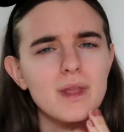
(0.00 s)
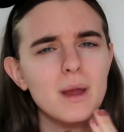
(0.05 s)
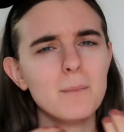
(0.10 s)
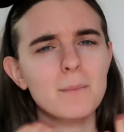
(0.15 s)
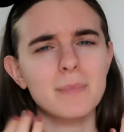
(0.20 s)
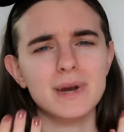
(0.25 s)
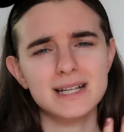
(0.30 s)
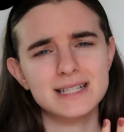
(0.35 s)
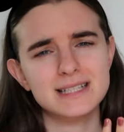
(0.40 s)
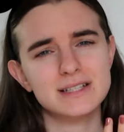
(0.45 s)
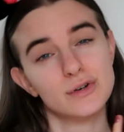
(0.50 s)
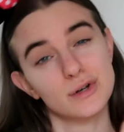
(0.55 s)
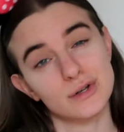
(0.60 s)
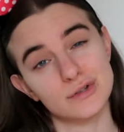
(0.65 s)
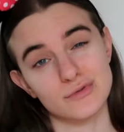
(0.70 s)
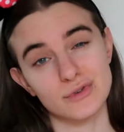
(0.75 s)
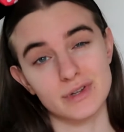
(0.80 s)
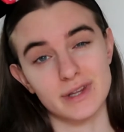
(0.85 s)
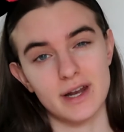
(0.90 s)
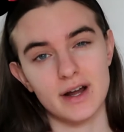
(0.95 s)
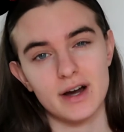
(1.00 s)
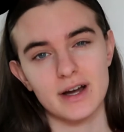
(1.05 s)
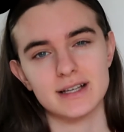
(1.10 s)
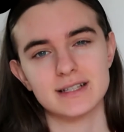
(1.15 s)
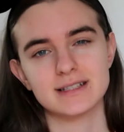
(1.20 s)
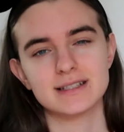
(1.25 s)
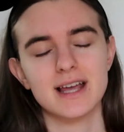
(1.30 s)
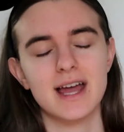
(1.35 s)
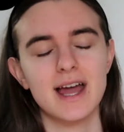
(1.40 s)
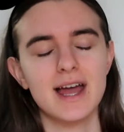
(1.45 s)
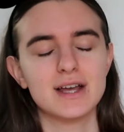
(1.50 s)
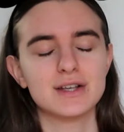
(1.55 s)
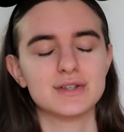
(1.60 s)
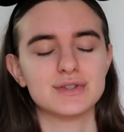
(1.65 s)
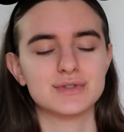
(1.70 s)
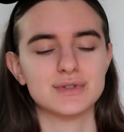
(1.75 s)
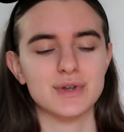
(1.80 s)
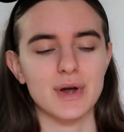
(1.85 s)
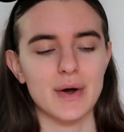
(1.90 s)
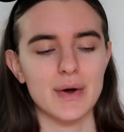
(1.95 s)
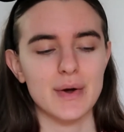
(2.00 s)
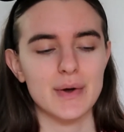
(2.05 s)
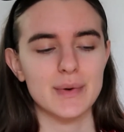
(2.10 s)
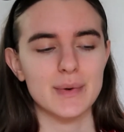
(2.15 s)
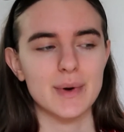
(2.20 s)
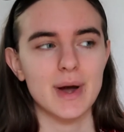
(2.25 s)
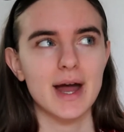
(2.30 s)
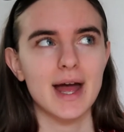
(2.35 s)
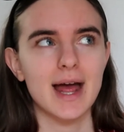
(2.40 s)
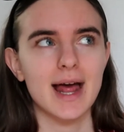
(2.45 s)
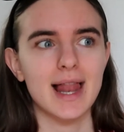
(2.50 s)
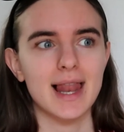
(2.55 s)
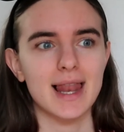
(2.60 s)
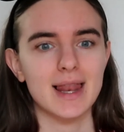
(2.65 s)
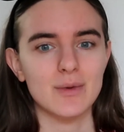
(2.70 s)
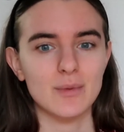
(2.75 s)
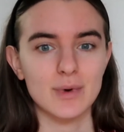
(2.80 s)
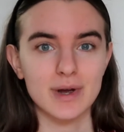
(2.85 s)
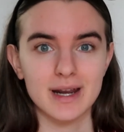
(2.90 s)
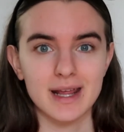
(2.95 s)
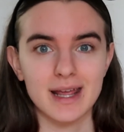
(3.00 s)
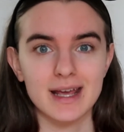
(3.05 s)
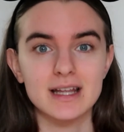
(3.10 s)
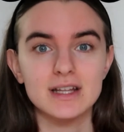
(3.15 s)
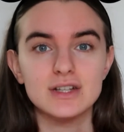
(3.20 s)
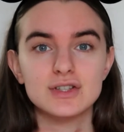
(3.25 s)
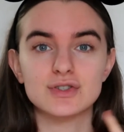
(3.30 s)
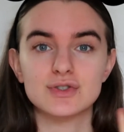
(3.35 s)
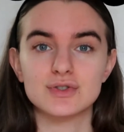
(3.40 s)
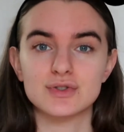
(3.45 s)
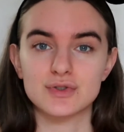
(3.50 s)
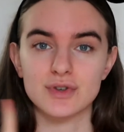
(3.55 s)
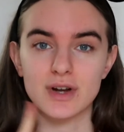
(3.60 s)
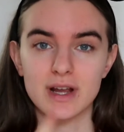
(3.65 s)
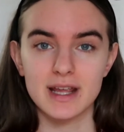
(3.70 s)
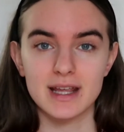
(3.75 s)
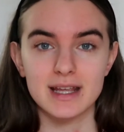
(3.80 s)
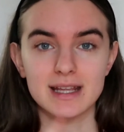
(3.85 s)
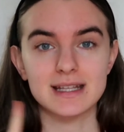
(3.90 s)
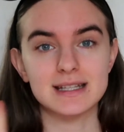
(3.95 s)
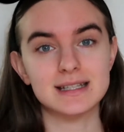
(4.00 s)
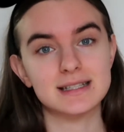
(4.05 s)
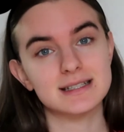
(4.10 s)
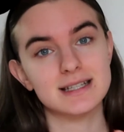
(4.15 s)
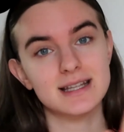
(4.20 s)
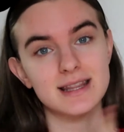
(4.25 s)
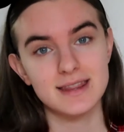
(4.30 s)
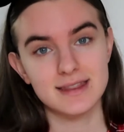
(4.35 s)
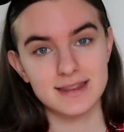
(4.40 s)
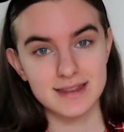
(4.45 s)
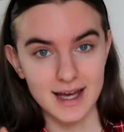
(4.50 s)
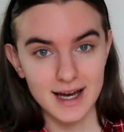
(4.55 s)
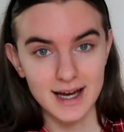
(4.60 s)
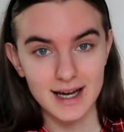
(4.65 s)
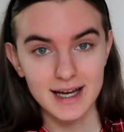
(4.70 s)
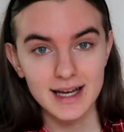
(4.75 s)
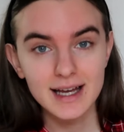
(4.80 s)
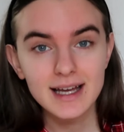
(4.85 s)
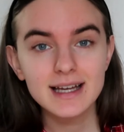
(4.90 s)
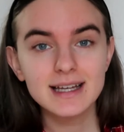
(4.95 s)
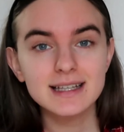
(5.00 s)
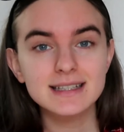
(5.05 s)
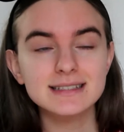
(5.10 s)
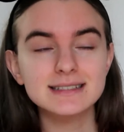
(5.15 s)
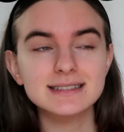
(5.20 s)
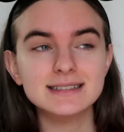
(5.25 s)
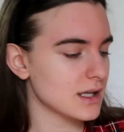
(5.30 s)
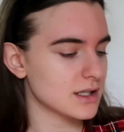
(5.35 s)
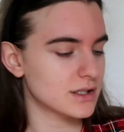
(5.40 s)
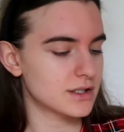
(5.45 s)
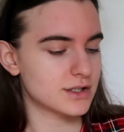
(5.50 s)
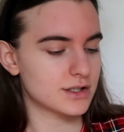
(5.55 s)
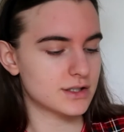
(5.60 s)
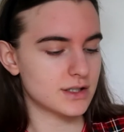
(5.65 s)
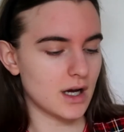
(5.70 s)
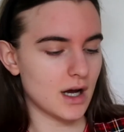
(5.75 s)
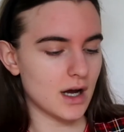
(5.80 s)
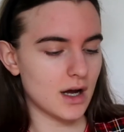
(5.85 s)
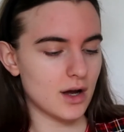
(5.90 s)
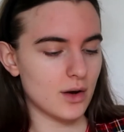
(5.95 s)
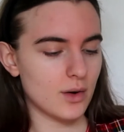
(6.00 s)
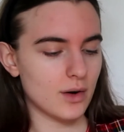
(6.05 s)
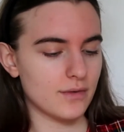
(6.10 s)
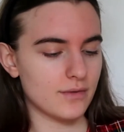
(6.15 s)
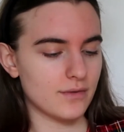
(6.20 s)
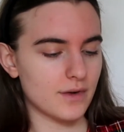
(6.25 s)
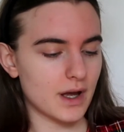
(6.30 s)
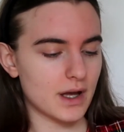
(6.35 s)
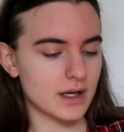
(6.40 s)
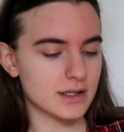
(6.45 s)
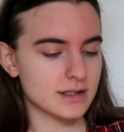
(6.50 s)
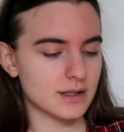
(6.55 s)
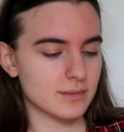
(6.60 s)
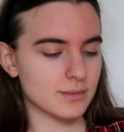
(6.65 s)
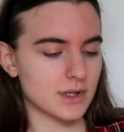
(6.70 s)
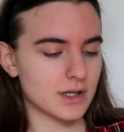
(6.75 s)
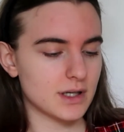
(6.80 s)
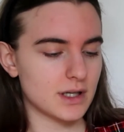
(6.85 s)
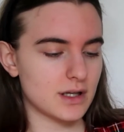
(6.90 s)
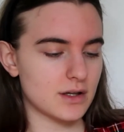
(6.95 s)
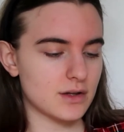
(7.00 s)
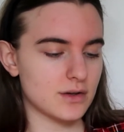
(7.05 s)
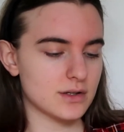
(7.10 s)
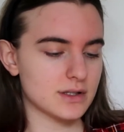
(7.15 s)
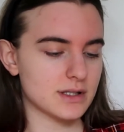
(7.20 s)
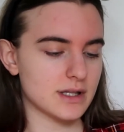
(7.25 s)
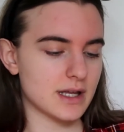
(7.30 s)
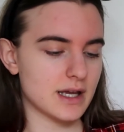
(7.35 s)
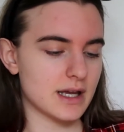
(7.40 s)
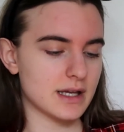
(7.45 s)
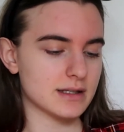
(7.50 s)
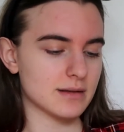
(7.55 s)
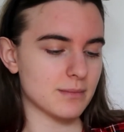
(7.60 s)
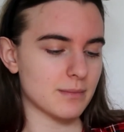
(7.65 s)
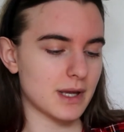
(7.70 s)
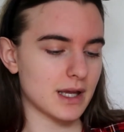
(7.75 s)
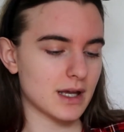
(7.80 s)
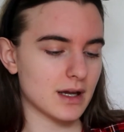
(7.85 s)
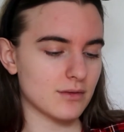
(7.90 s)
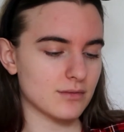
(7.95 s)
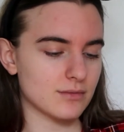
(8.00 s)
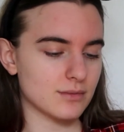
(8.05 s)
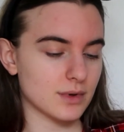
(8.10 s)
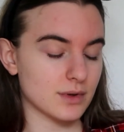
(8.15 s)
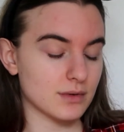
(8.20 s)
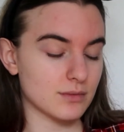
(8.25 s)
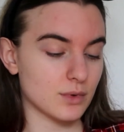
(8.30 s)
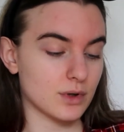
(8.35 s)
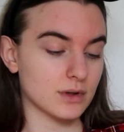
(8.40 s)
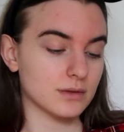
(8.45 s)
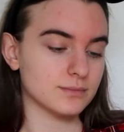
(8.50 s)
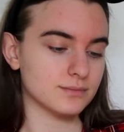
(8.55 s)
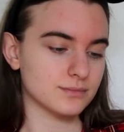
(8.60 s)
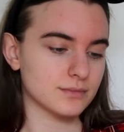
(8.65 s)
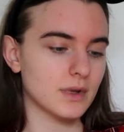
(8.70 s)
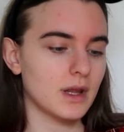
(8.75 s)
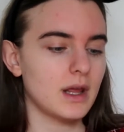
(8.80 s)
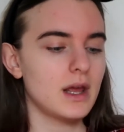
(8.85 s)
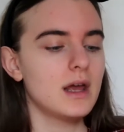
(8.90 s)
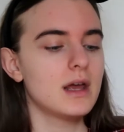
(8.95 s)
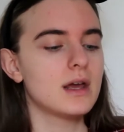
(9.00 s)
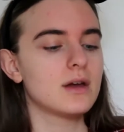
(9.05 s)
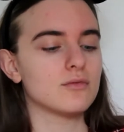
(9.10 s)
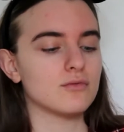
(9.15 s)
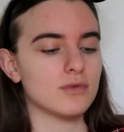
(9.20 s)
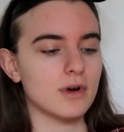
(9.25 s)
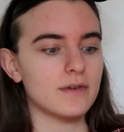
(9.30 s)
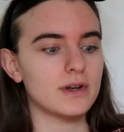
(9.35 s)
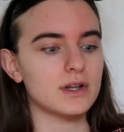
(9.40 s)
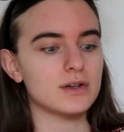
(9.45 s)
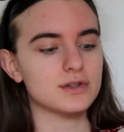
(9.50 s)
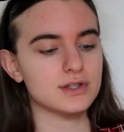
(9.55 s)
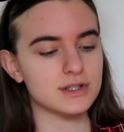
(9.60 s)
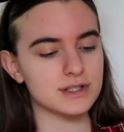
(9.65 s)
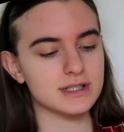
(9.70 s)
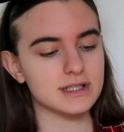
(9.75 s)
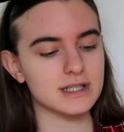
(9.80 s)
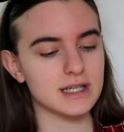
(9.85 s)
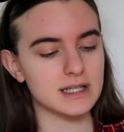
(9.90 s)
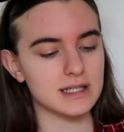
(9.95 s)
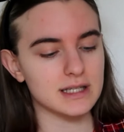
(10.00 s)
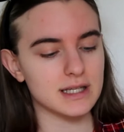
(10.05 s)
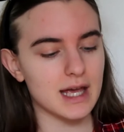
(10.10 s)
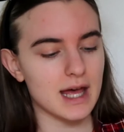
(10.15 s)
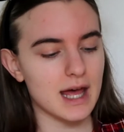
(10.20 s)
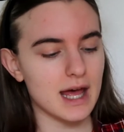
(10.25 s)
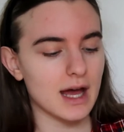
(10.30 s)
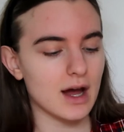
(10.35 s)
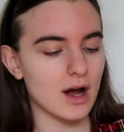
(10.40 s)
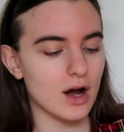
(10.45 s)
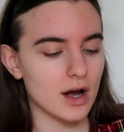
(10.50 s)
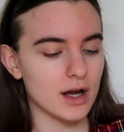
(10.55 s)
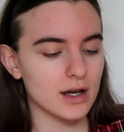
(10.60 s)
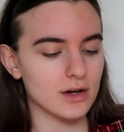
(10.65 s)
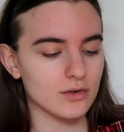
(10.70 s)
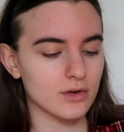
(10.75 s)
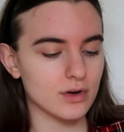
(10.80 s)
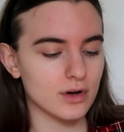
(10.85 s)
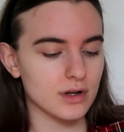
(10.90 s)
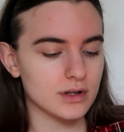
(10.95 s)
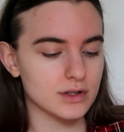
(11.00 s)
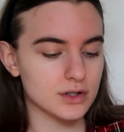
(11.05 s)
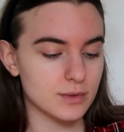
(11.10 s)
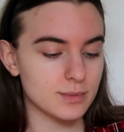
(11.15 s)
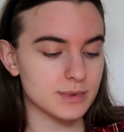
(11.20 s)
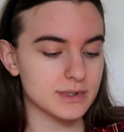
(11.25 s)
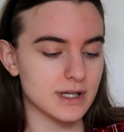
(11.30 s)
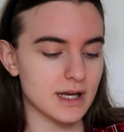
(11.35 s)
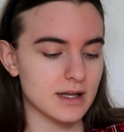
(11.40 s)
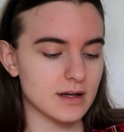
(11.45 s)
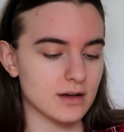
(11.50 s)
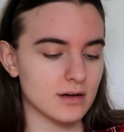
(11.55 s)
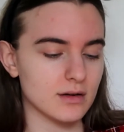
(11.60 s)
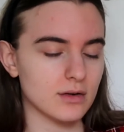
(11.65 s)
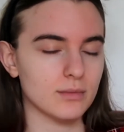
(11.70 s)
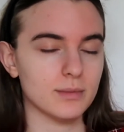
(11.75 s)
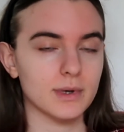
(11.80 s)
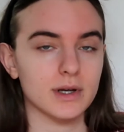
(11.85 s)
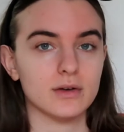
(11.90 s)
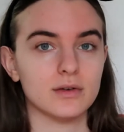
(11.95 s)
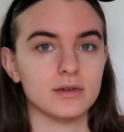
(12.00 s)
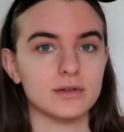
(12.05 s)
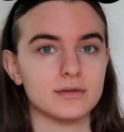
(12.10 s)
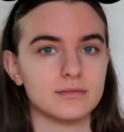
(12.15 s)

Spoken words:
it still looks really nice. So we're going to get straight into that. So first I'm going to use this makeup, well, Revolution Skincare Hyaluronic 2%. Oh my god.